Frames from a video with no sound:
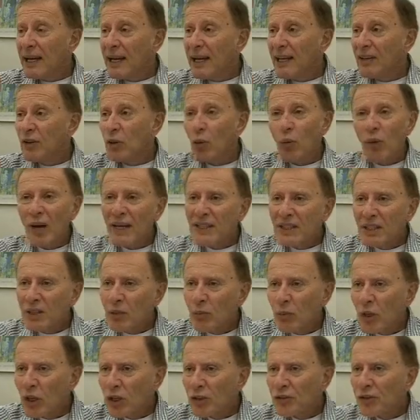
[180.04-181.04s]
in the
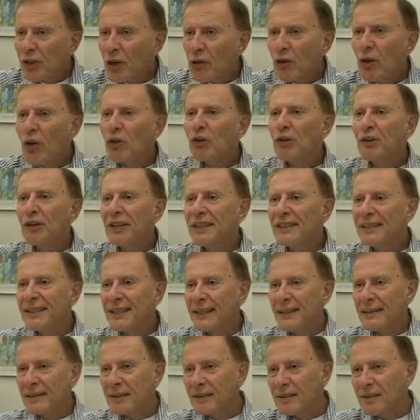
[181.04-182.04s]
Western world, no longer
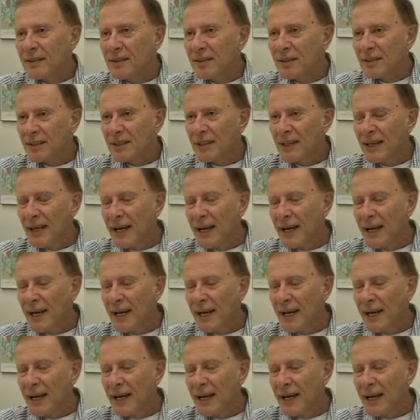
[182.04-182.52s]
exists.